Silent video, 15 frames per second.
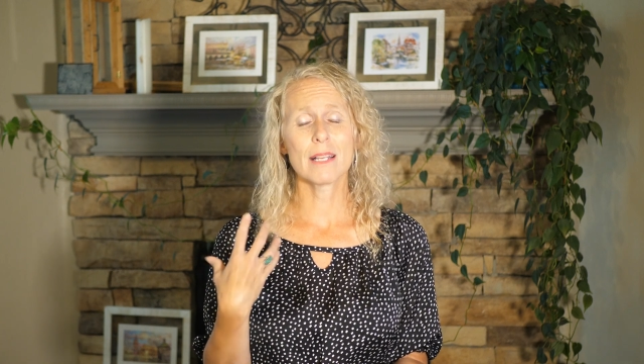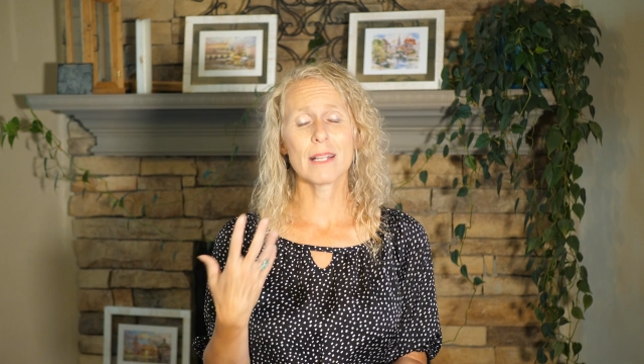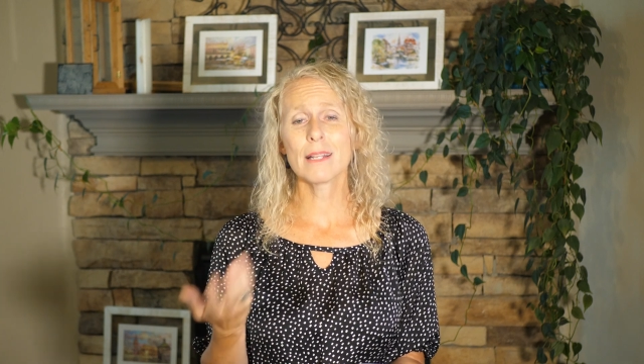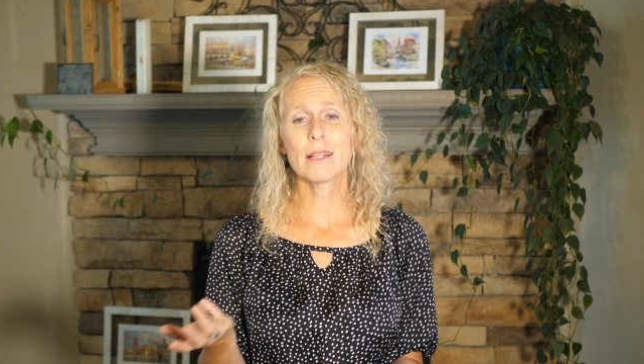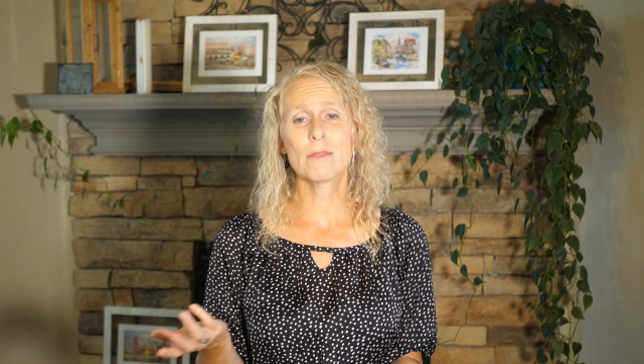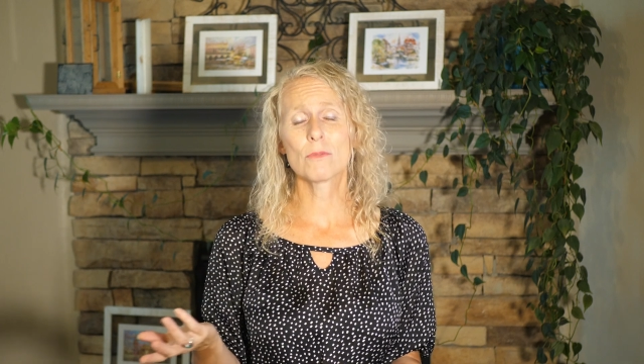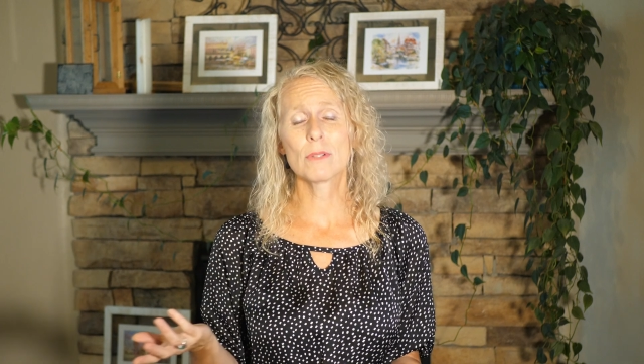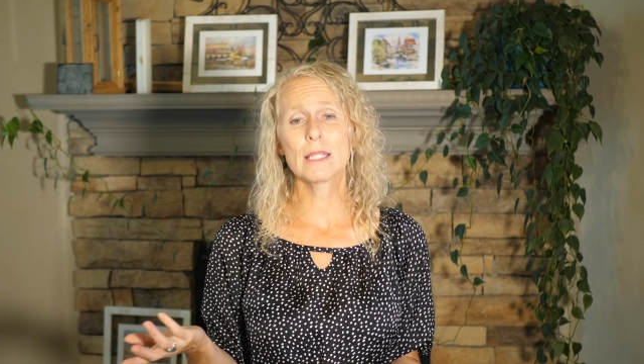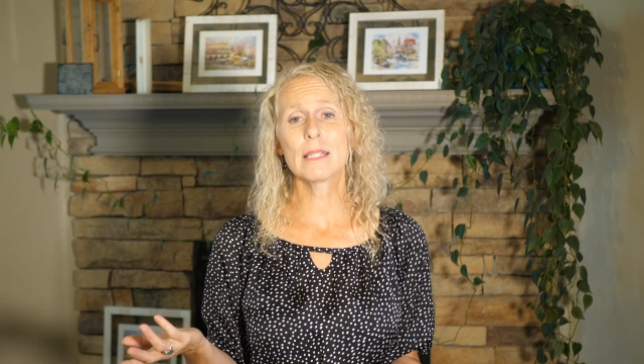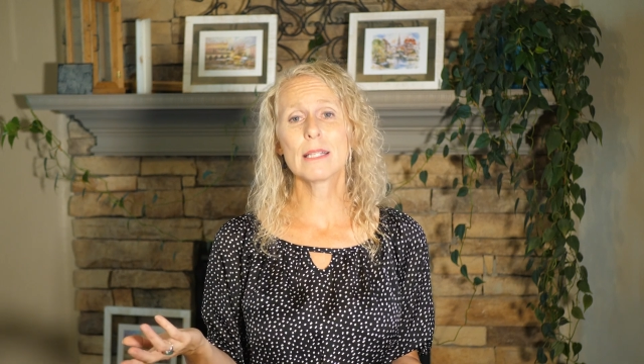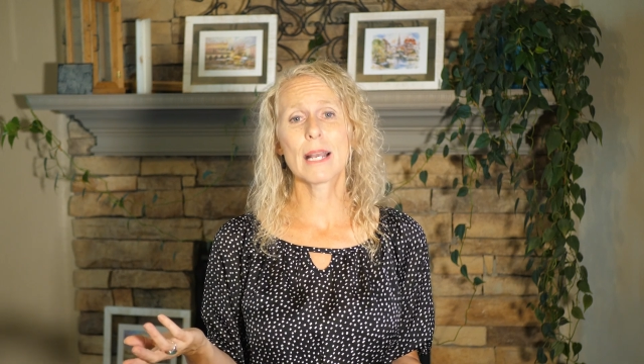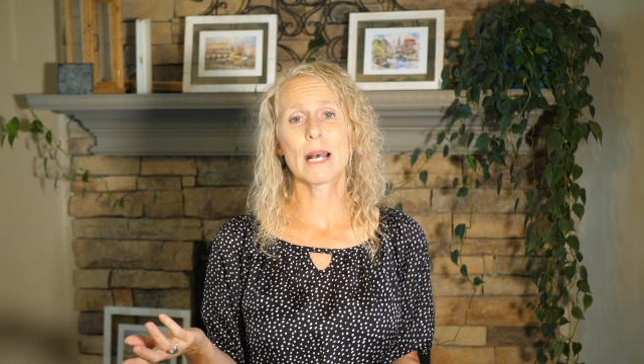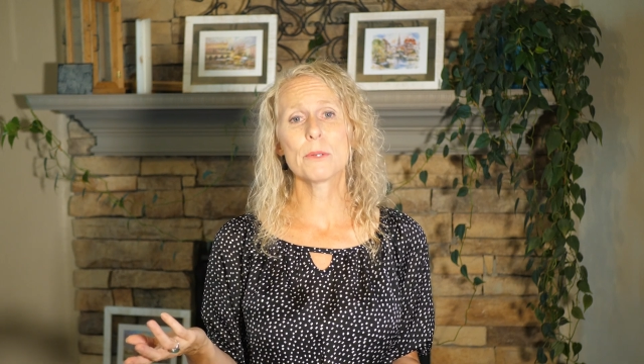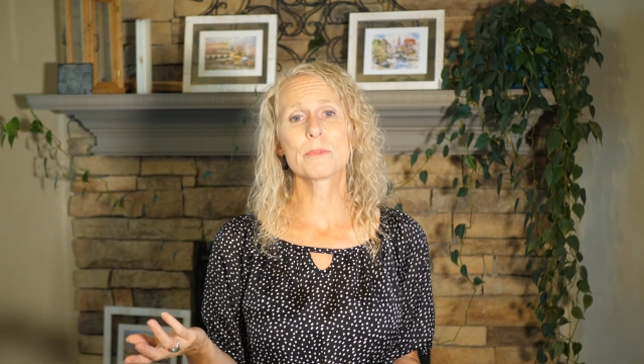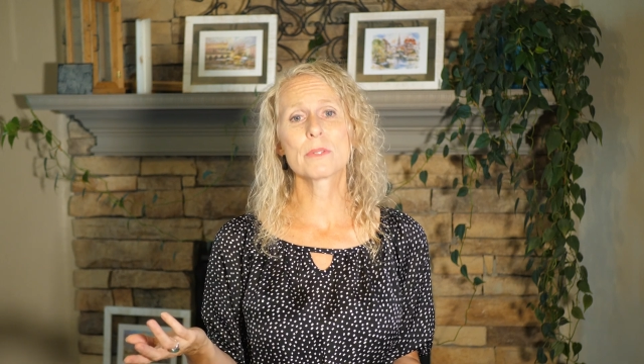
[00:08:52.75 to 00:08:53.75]
And it really
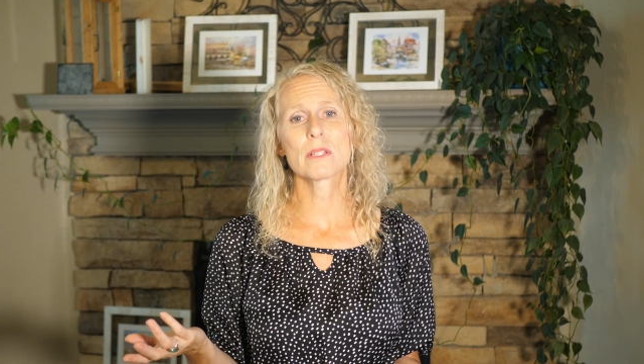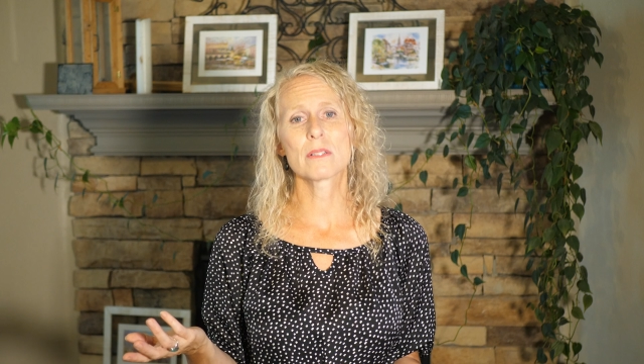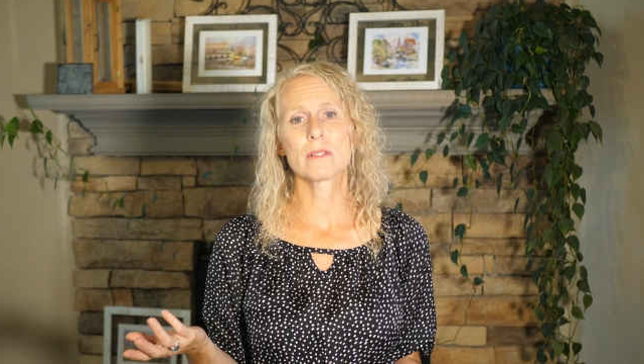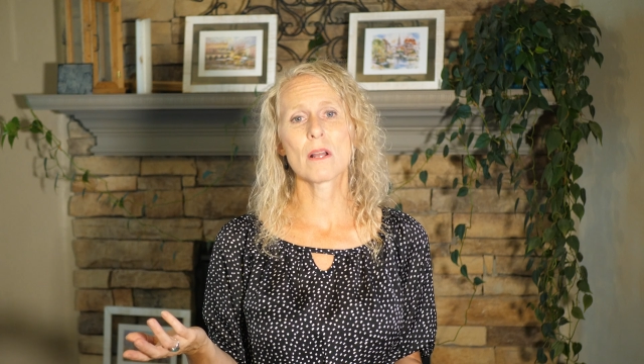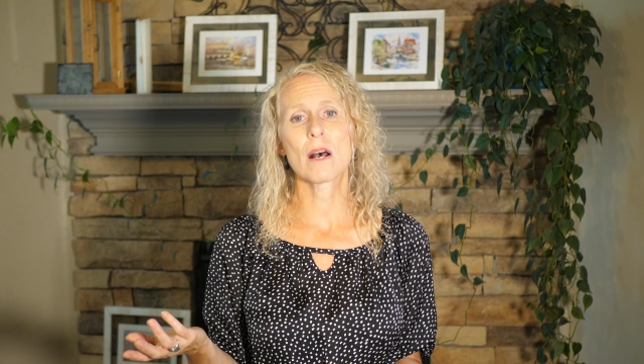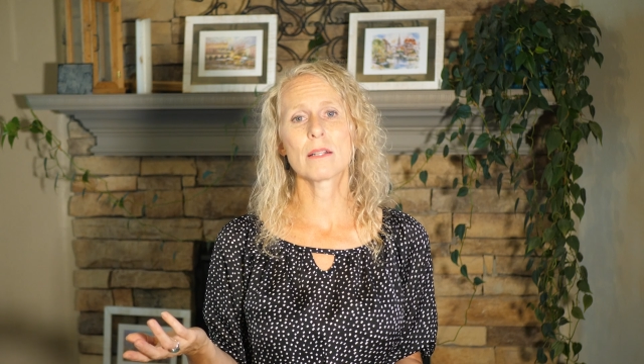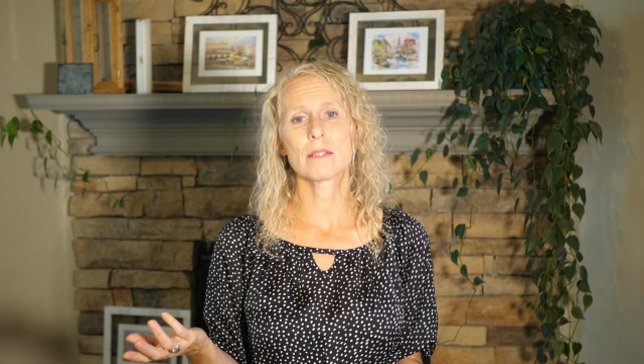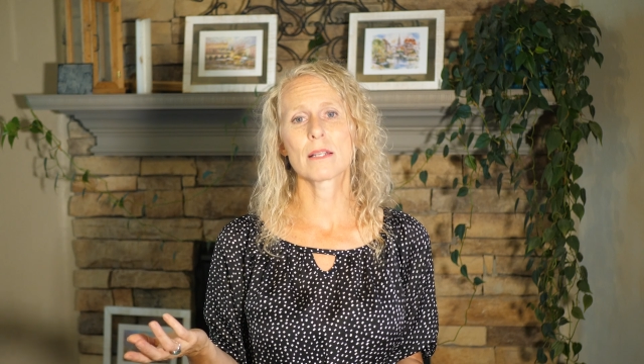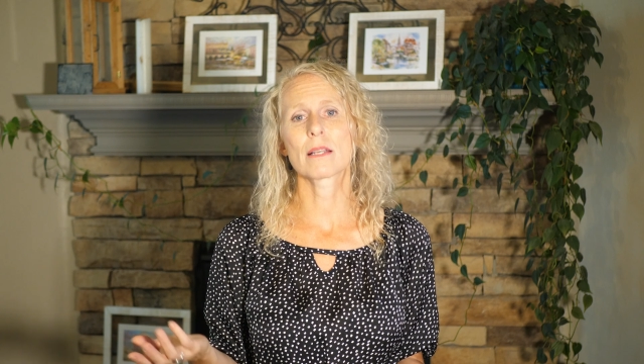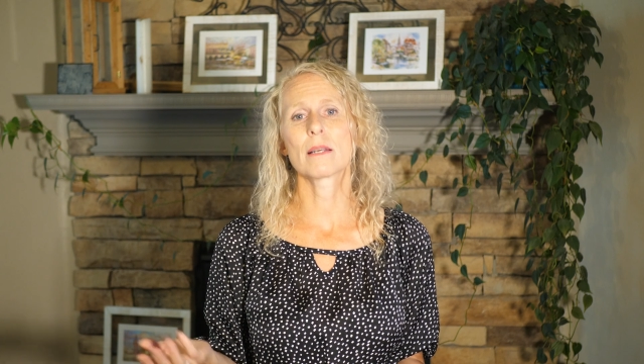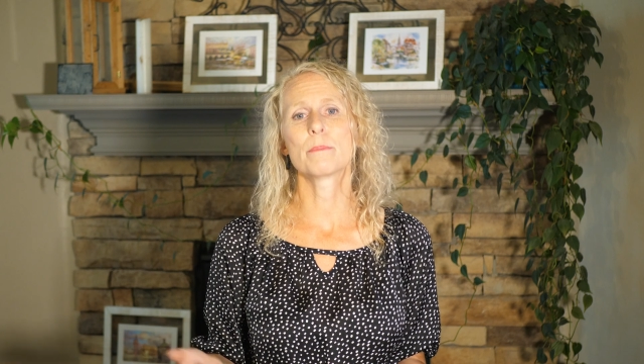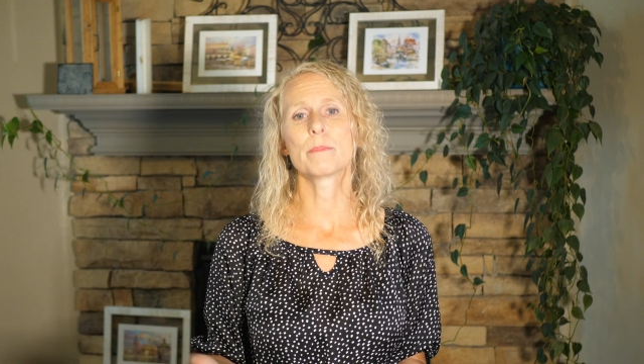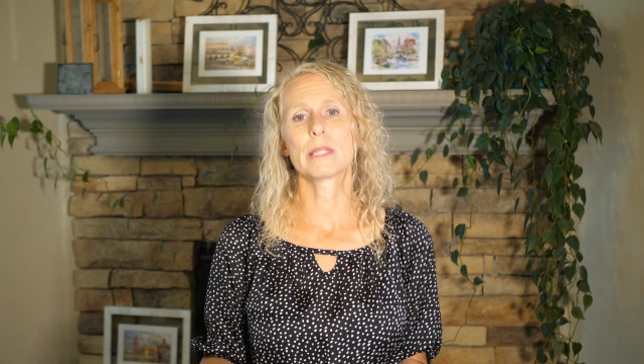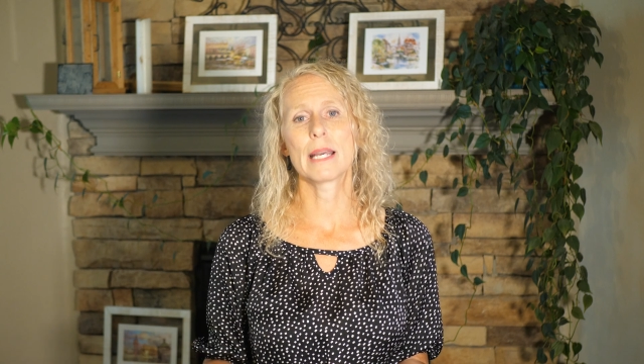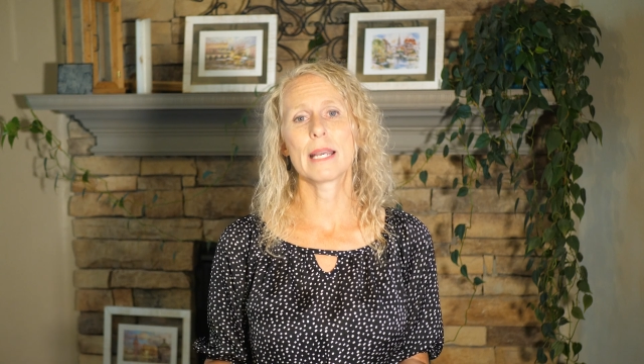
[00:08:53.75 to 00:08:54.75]
helps us not to
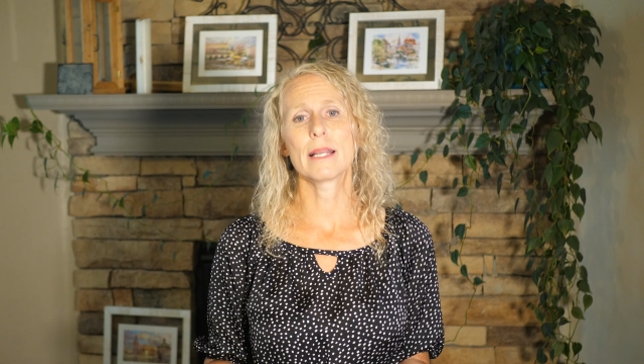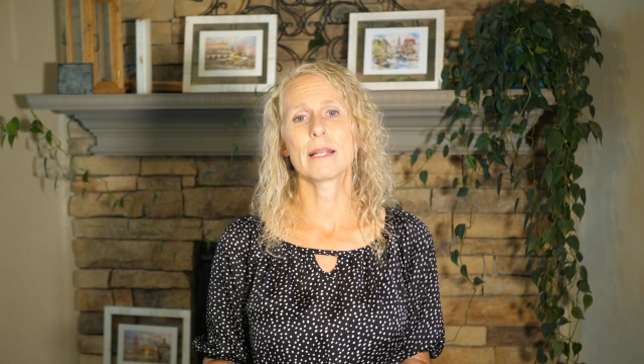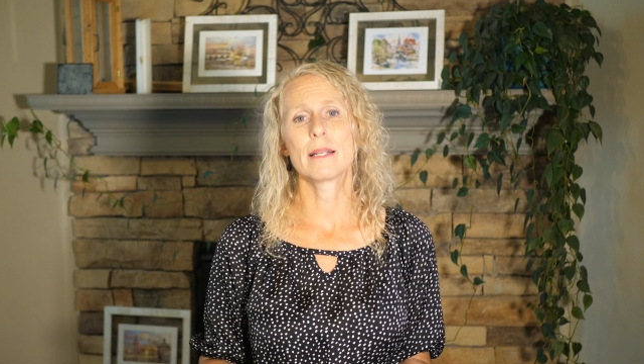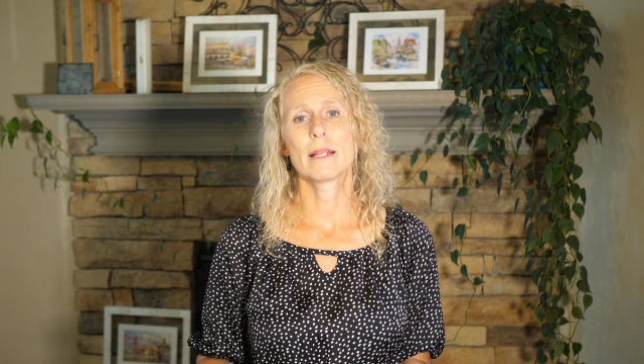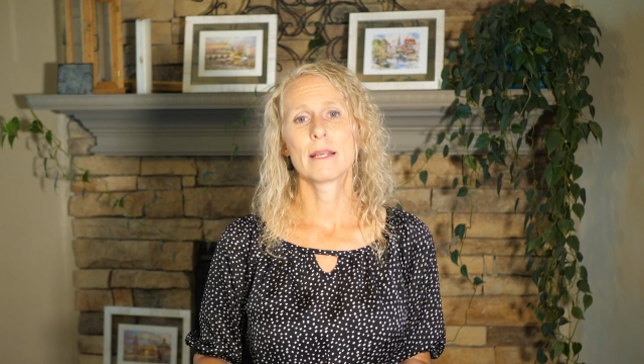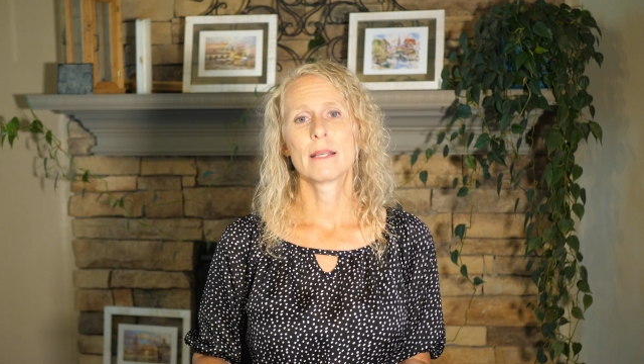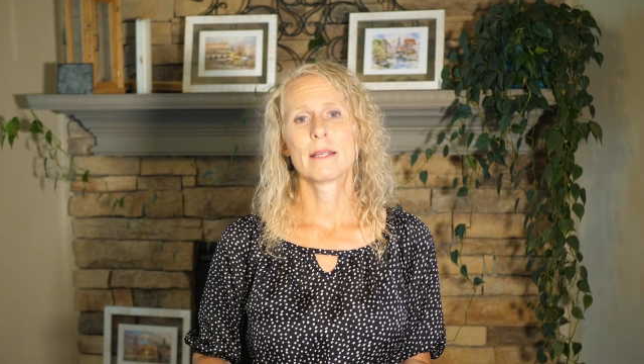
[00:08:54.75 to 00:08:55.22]
complain.